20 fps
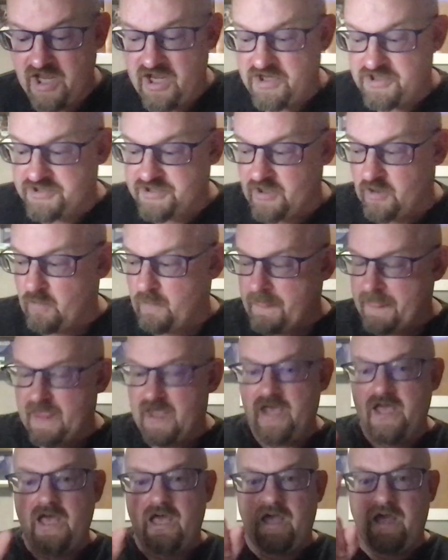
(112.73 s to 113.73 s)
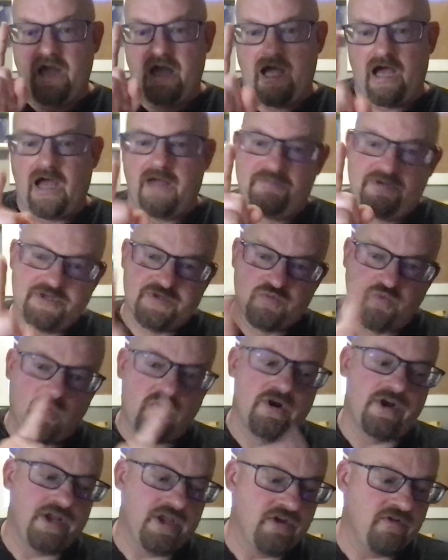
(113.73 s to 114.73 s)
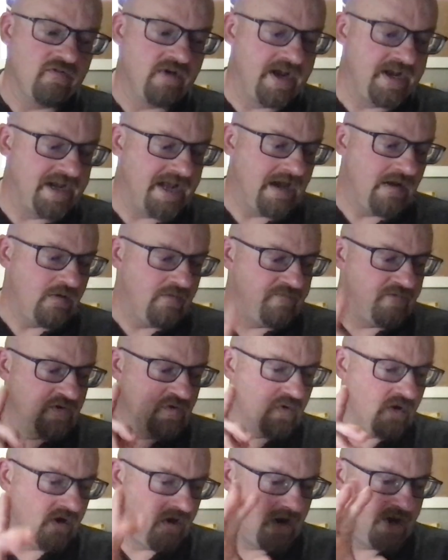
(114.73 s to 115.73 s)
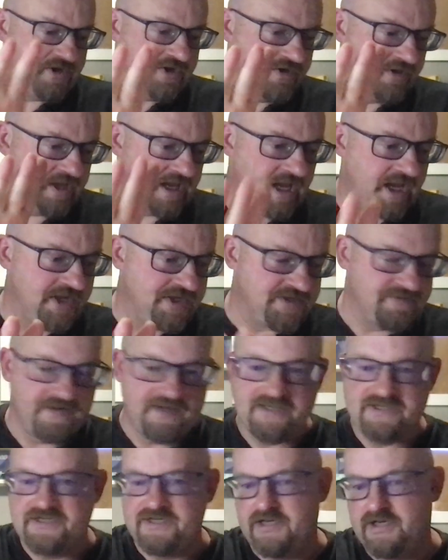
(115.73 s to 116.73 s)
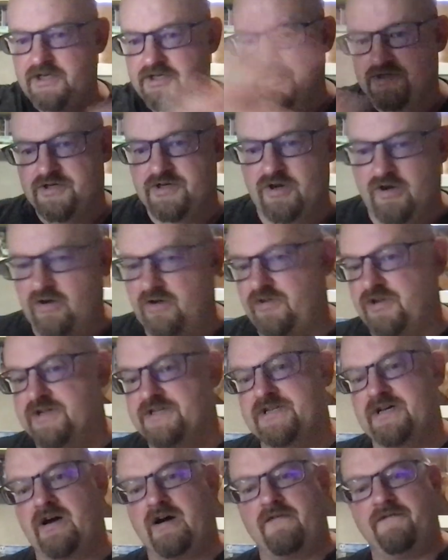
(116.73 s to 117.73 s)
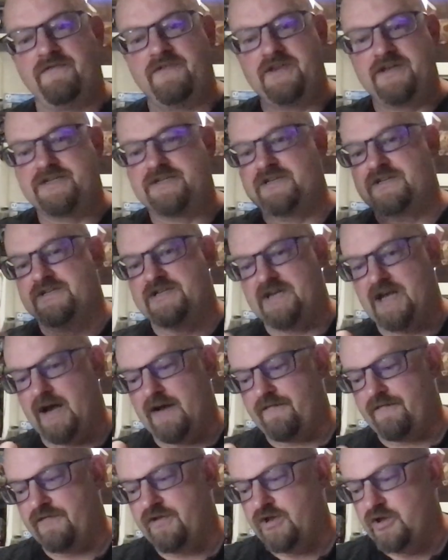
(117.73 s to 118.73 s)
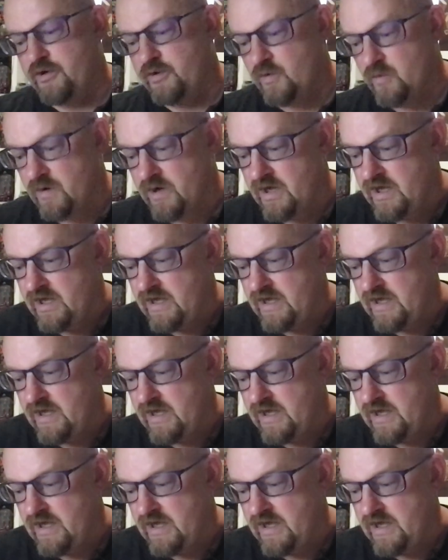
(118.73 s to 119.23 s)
So, I'm just warning you right now if you are under the age of 18, turn this off. This is not for you.